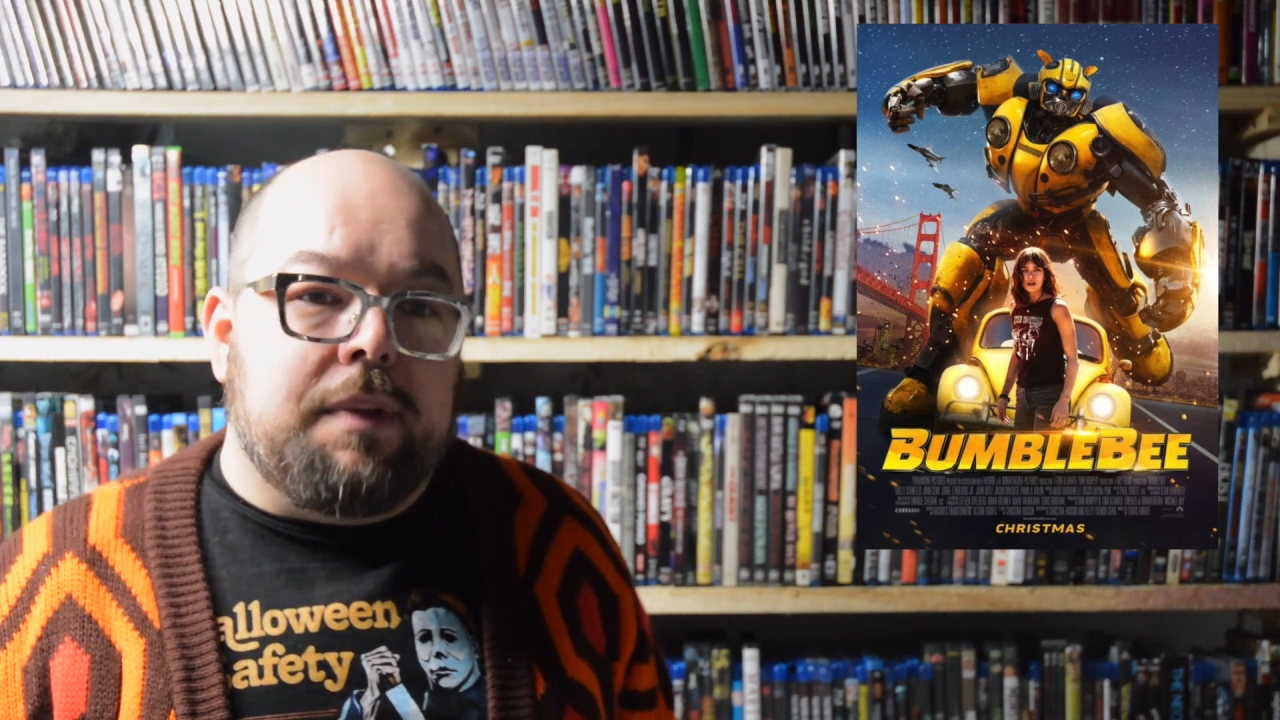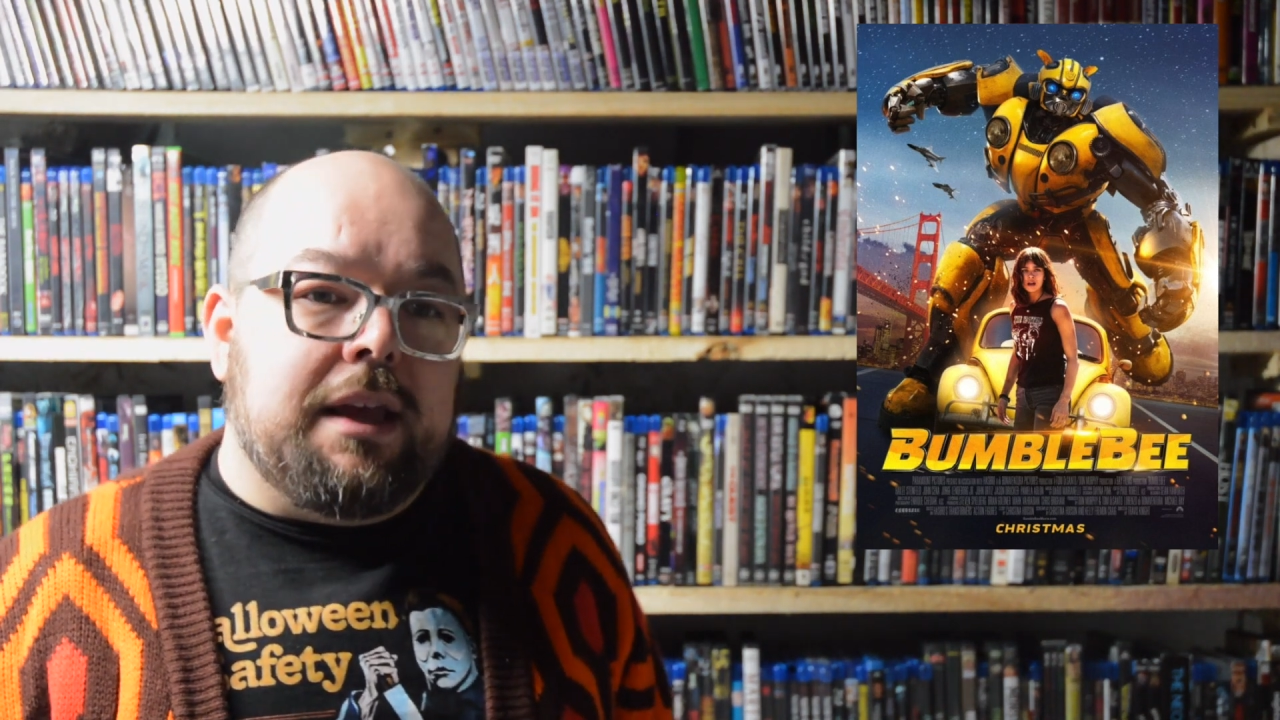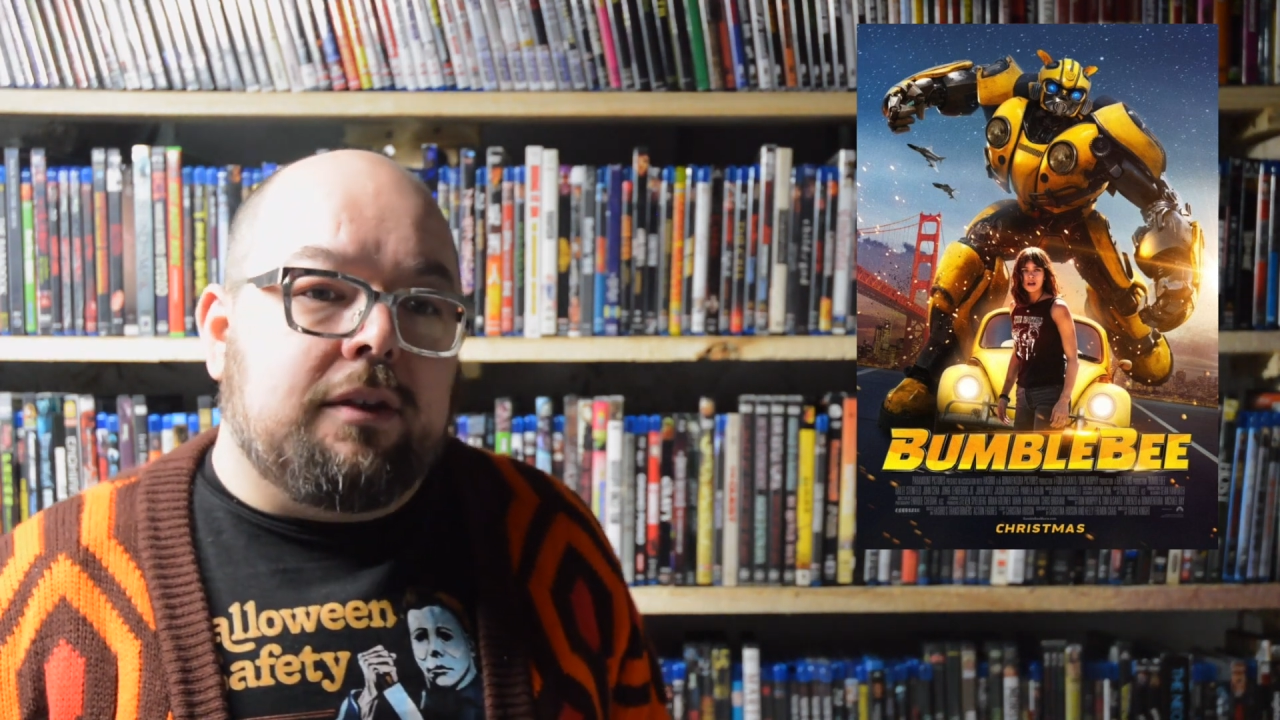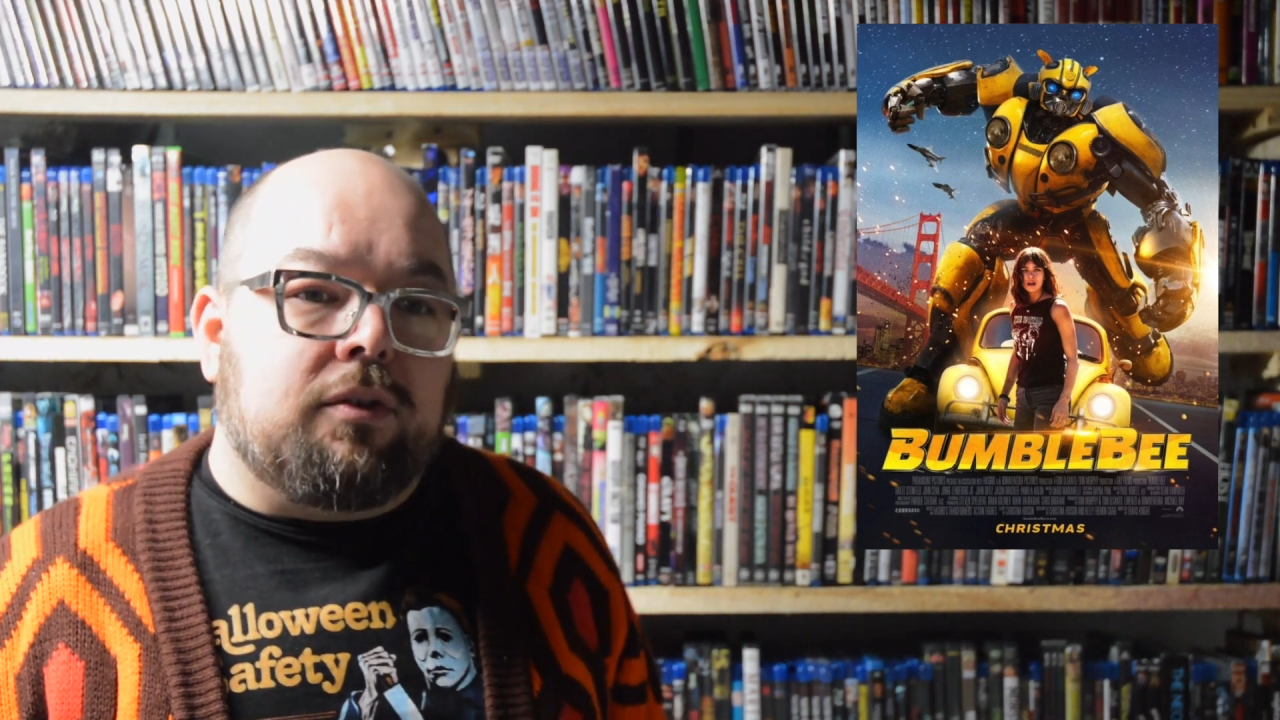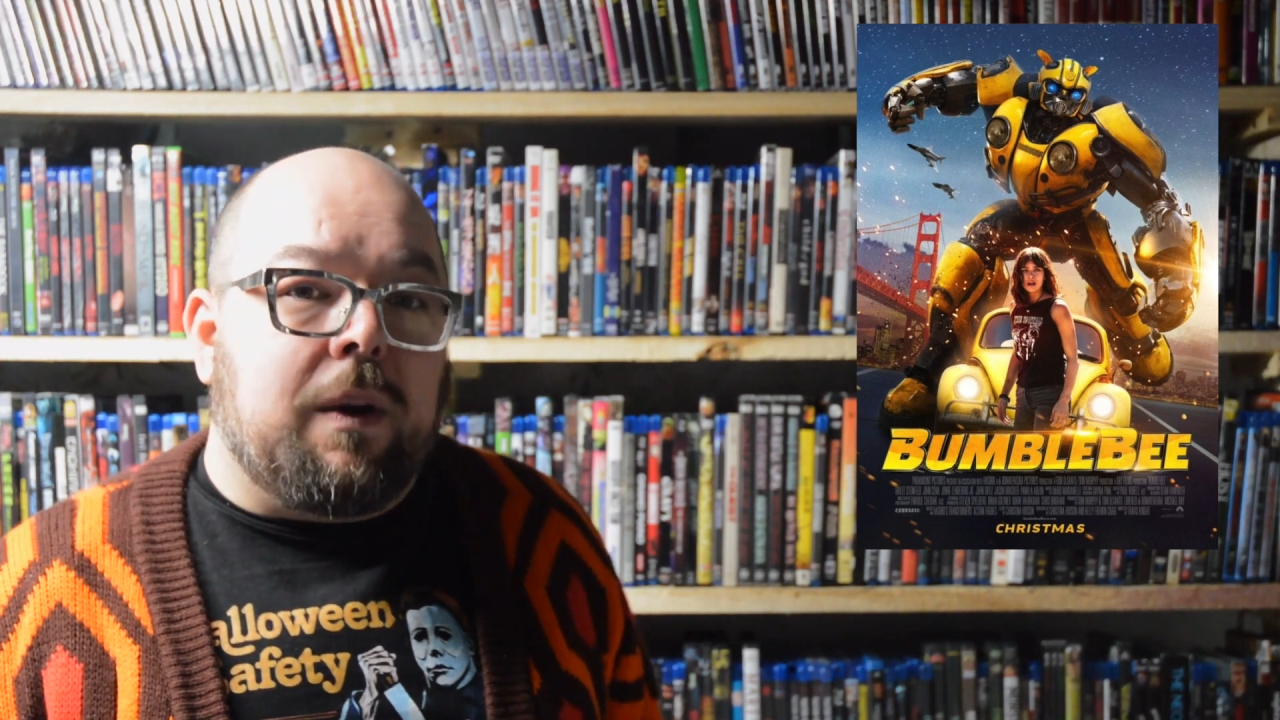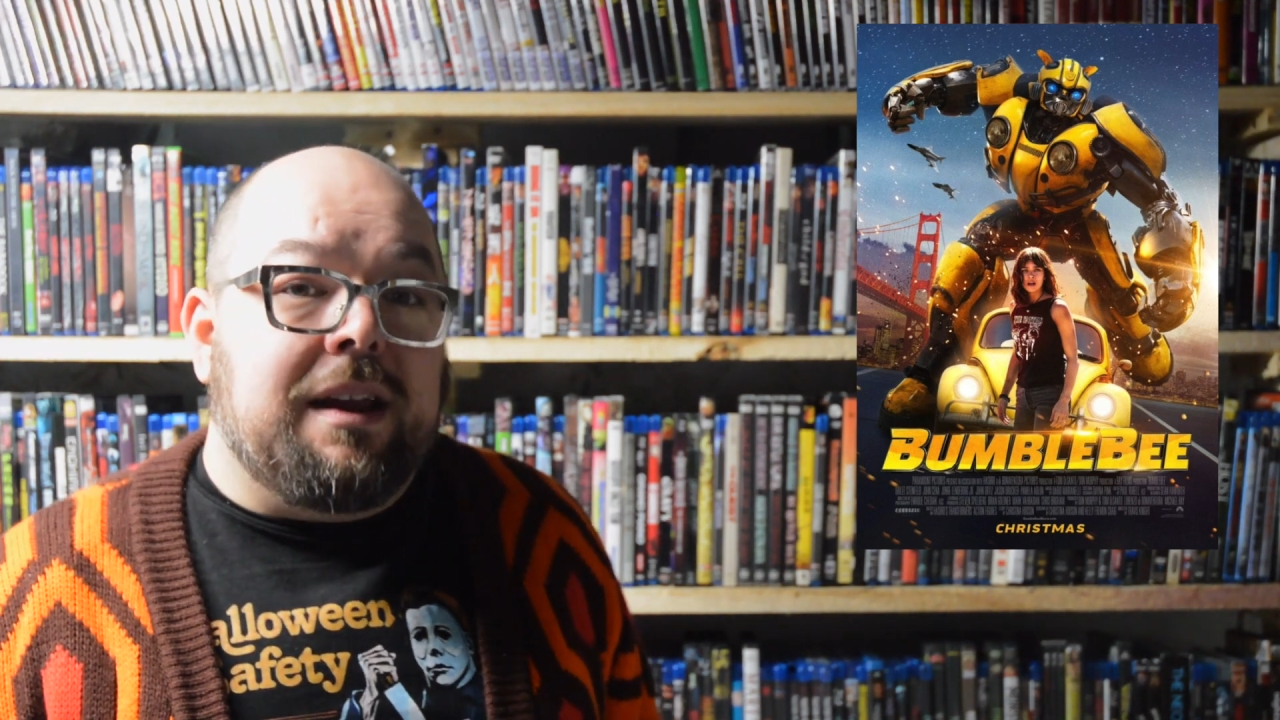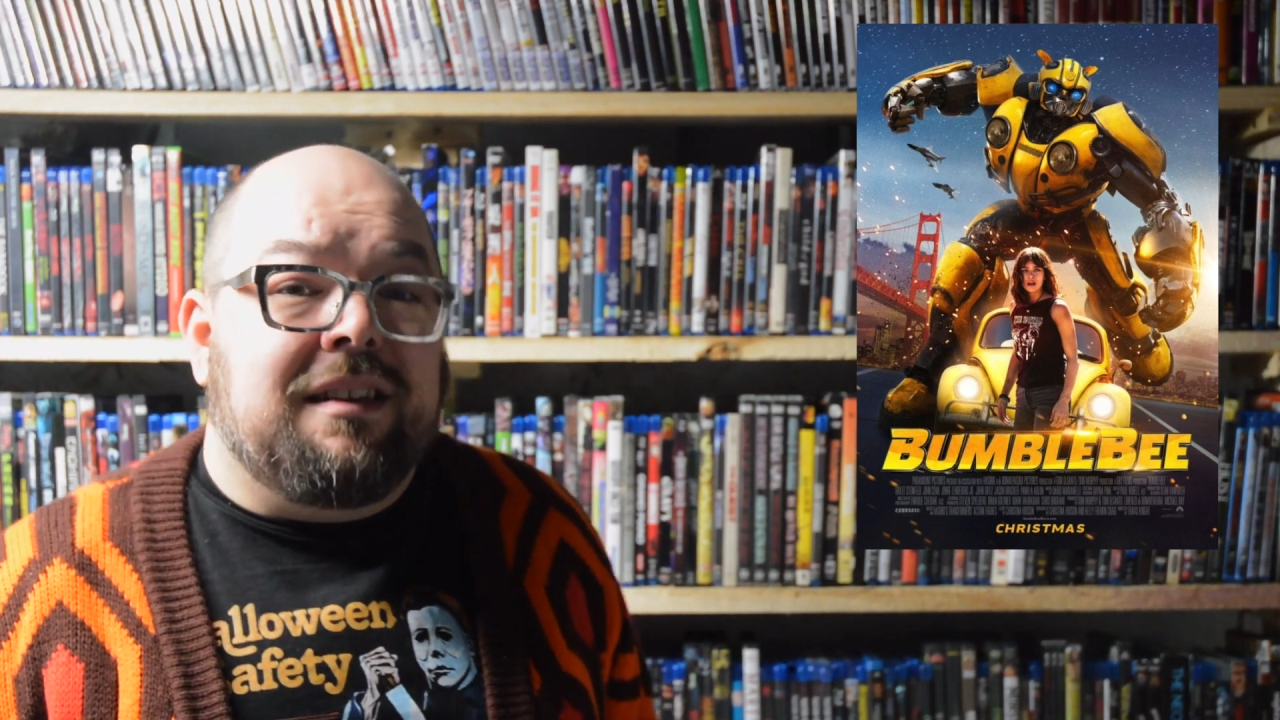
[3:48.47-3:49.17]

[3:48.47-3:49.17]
be as great